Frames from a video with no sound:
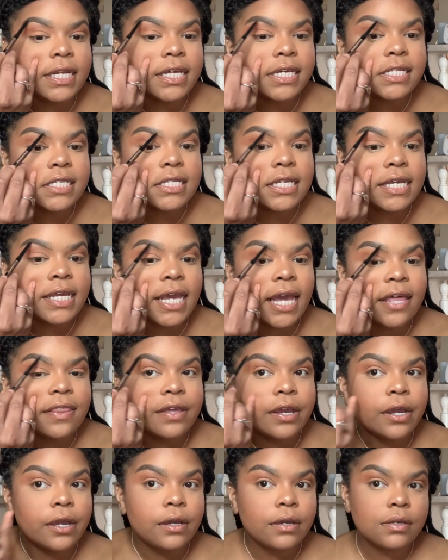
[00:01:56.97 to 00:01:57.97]
in
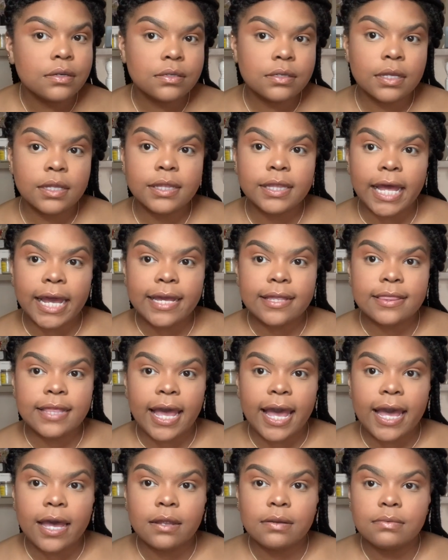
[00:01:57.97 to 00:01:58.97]
together, like
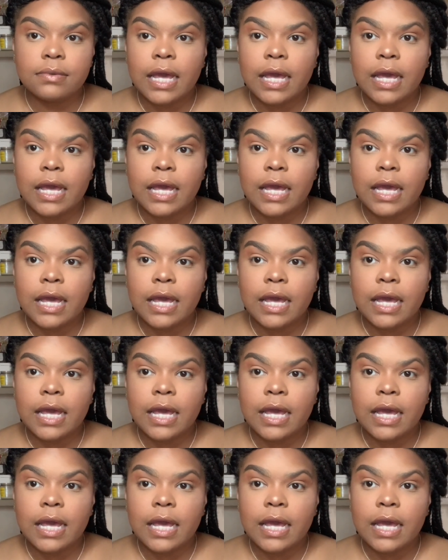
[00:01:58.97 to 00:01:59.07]
that.